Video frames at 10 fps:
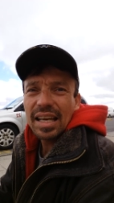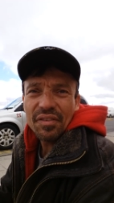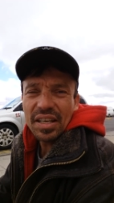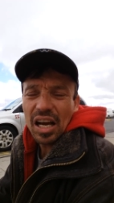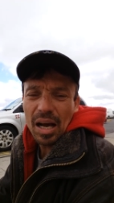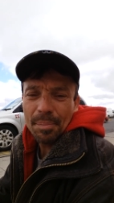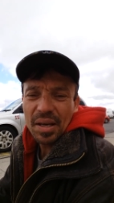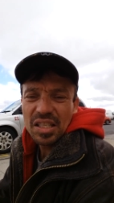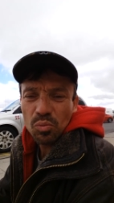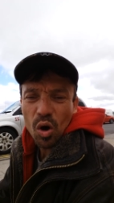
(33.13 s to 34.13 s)
giving up
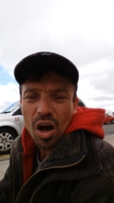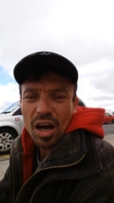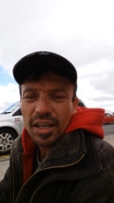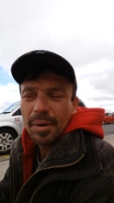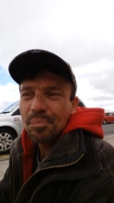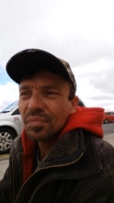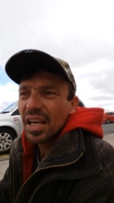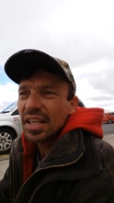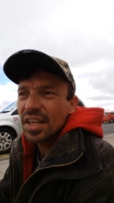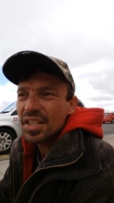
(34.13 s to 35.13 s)
his walk.
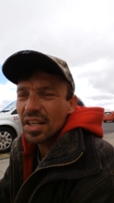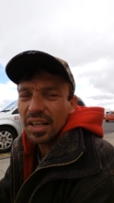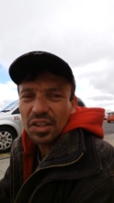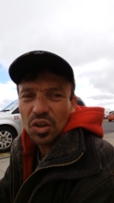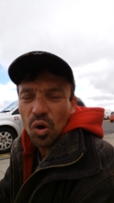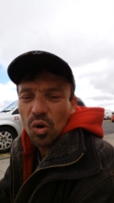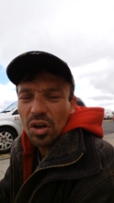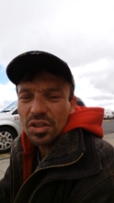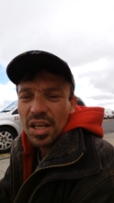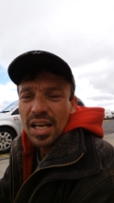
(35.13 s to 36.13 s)
He doesn't like the
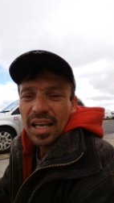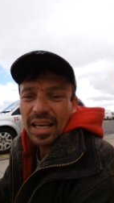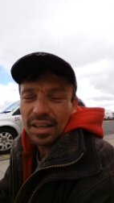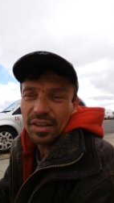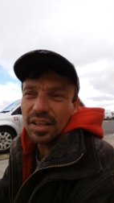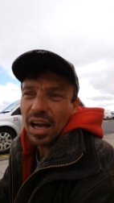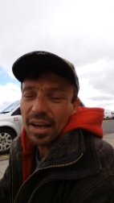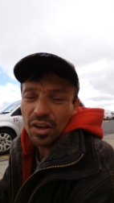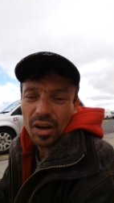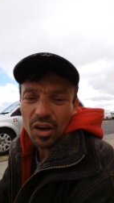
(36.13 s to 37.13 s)
cold.
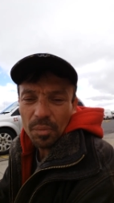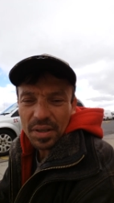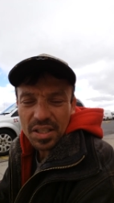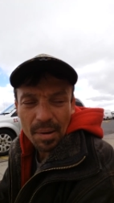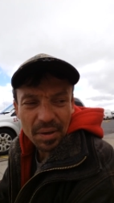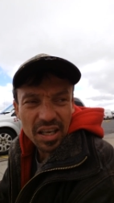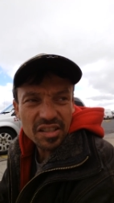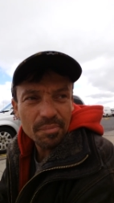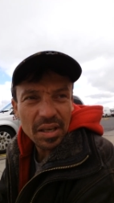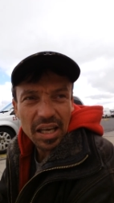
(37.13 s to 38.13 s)
I hope it's not
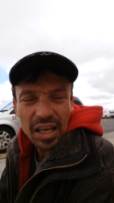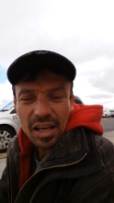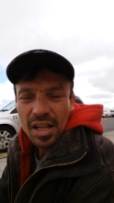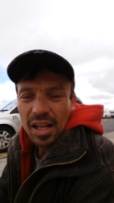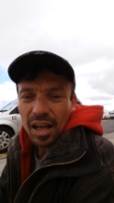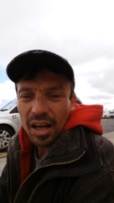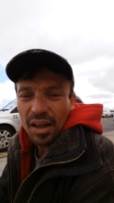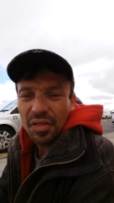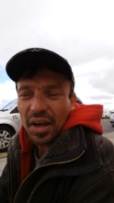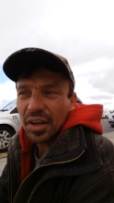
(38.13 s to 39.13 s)
because of me
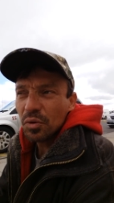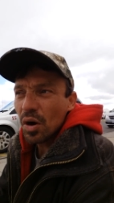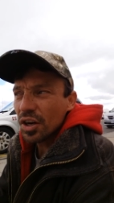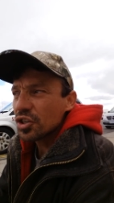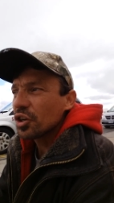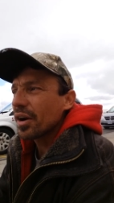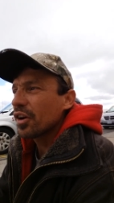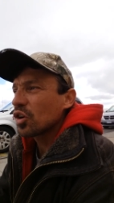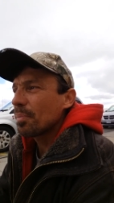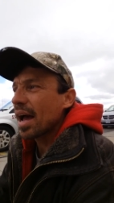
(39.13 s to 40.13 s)
that you want to turn
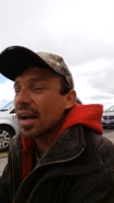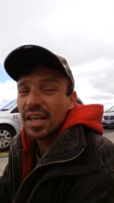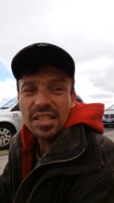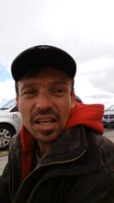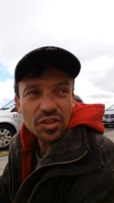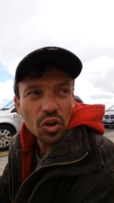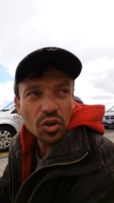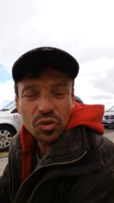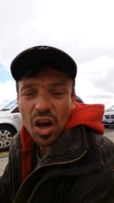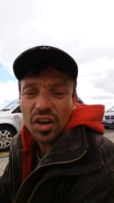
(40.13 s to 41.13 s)
around and go back. He's like, no,
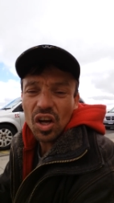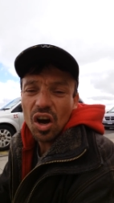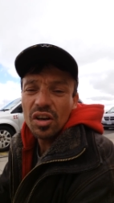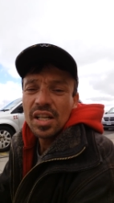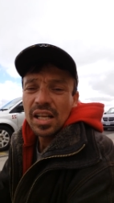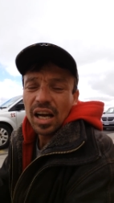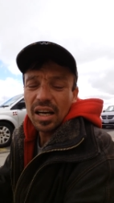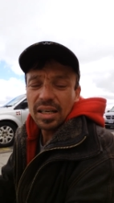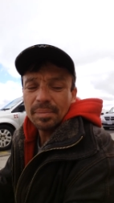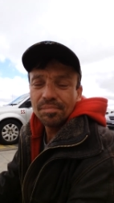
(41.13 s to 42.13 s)
not at all.
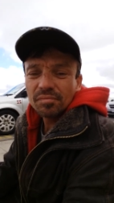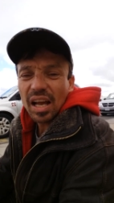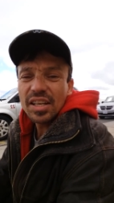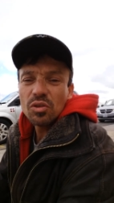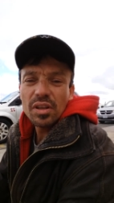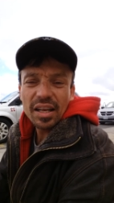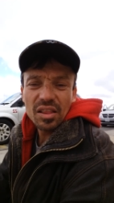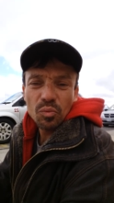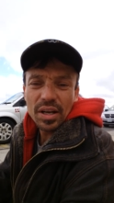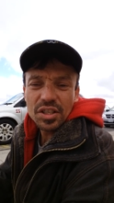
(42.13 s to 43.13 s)
I don't like
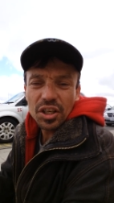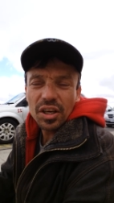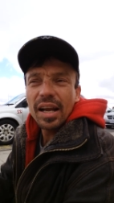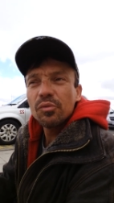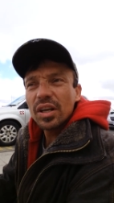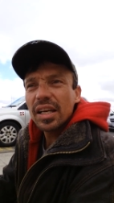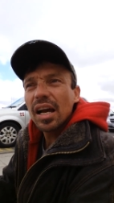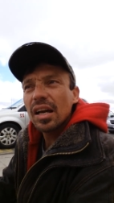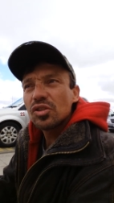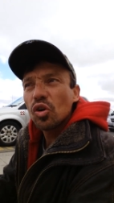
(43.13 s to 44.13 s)
the winter. And
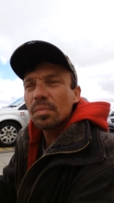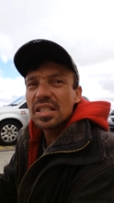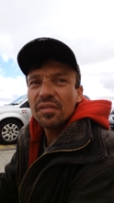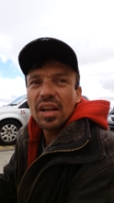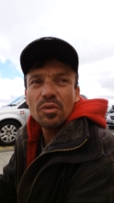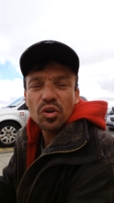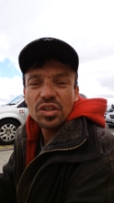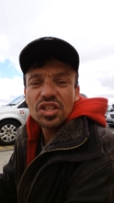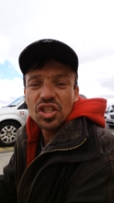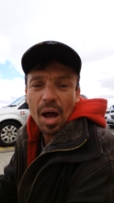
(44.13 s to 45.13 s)
really, I told myself that I was
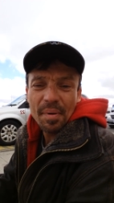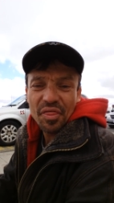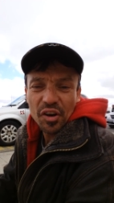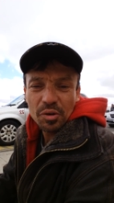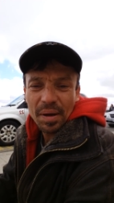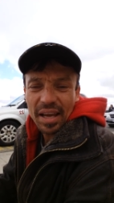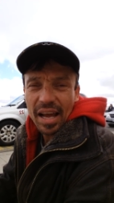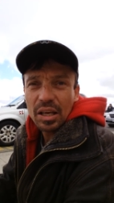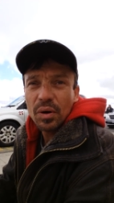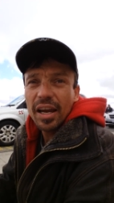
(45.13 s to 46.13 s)
going to stop at Thunder Bay
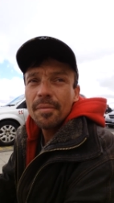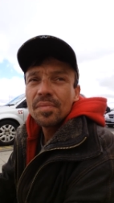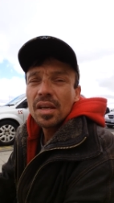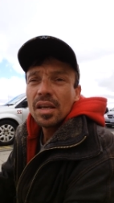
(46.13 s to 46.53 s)
anyway.